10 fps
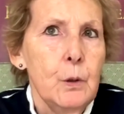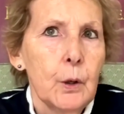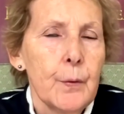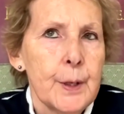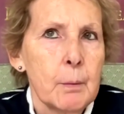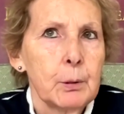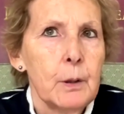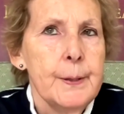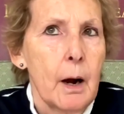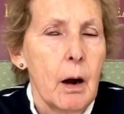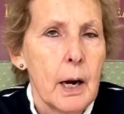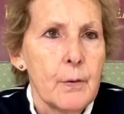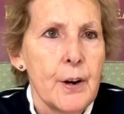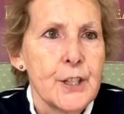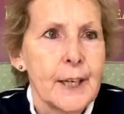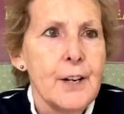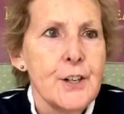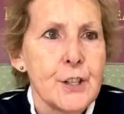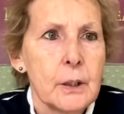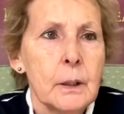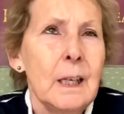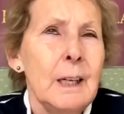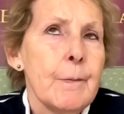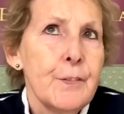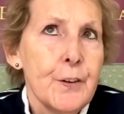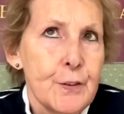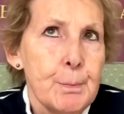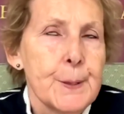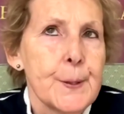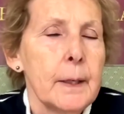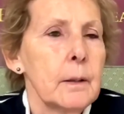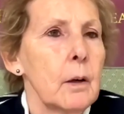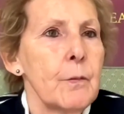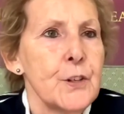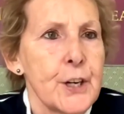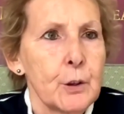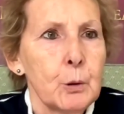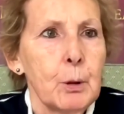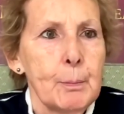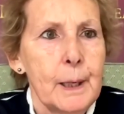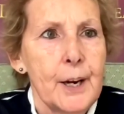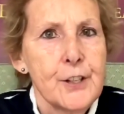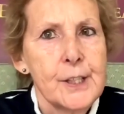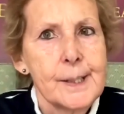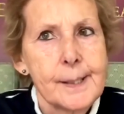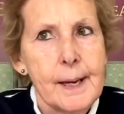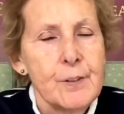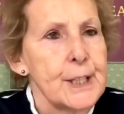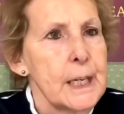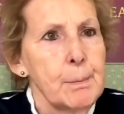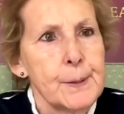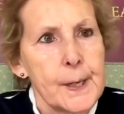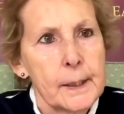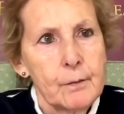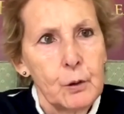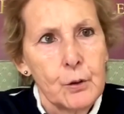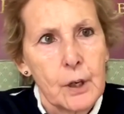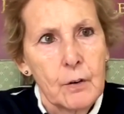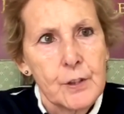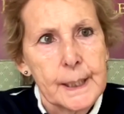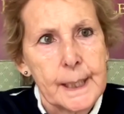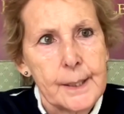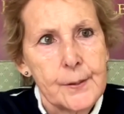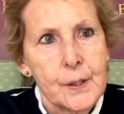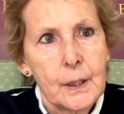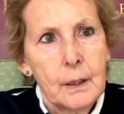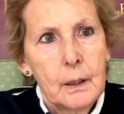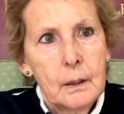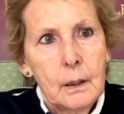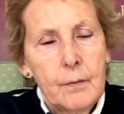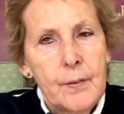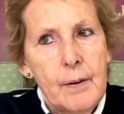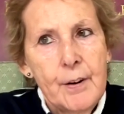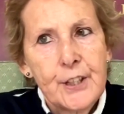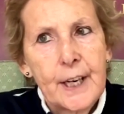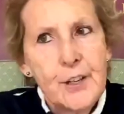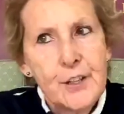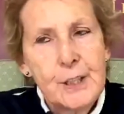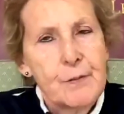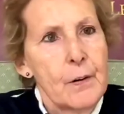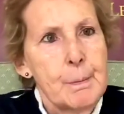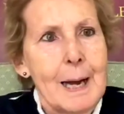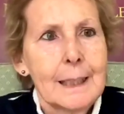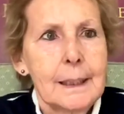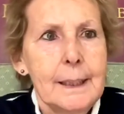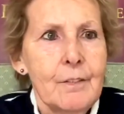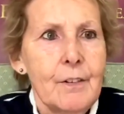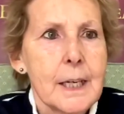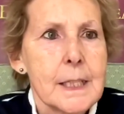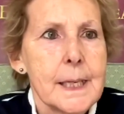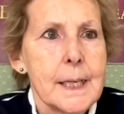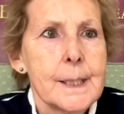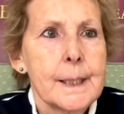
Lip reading: at the number in higher education, 50% of the general population, it's 17% have looked after kids. Wow. Their education is very badly affected.